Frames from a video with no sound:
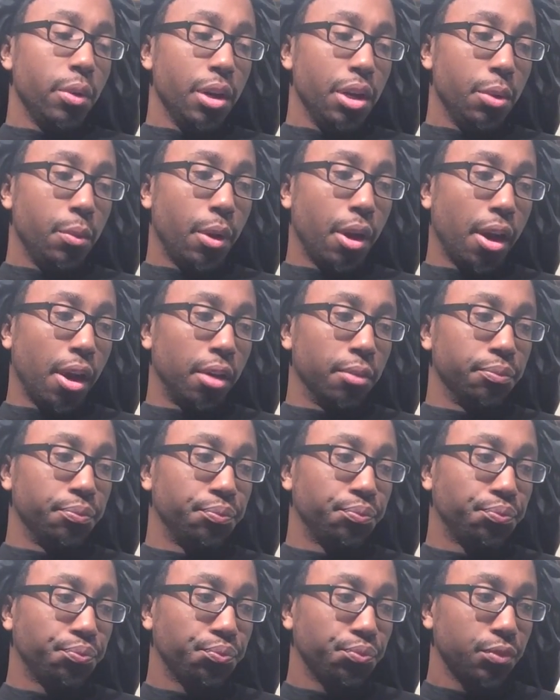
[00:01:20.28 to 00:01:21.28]
anyway,
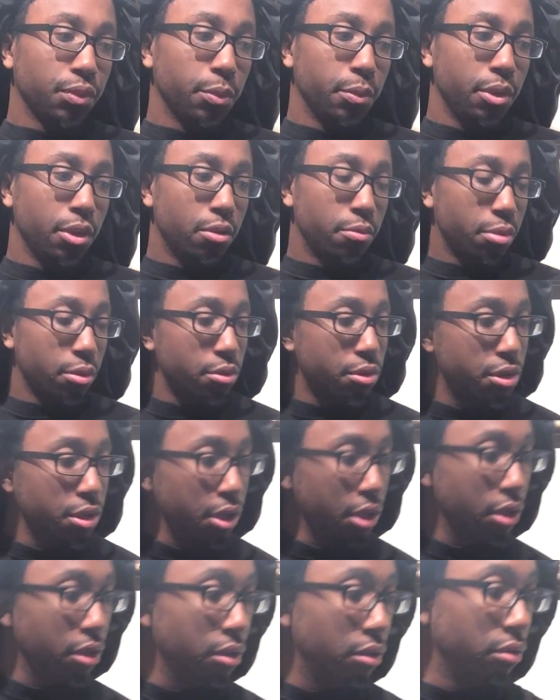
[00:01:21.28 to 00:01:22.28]
we're going to
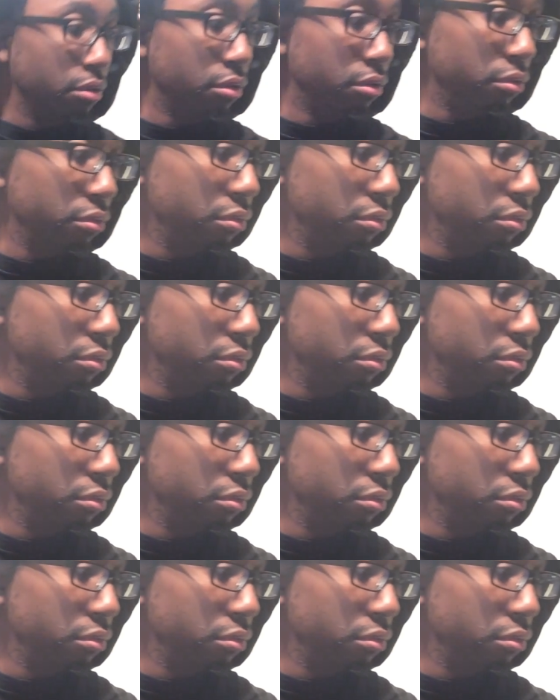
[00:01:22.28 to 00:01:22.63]
proceed